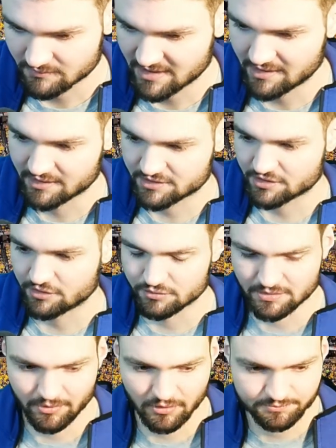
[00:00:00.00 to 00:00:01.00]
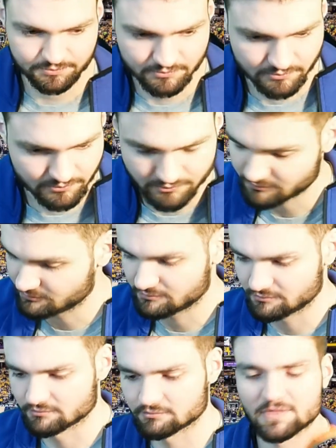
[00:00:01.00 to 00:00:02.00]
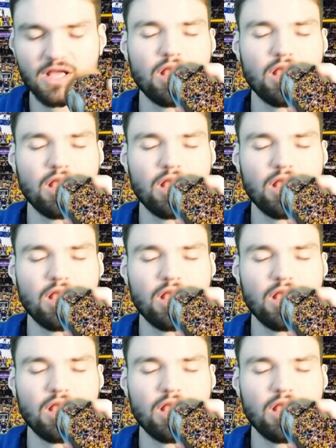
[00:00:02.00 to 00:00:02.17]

Inexcusable. Mm-mm-mm.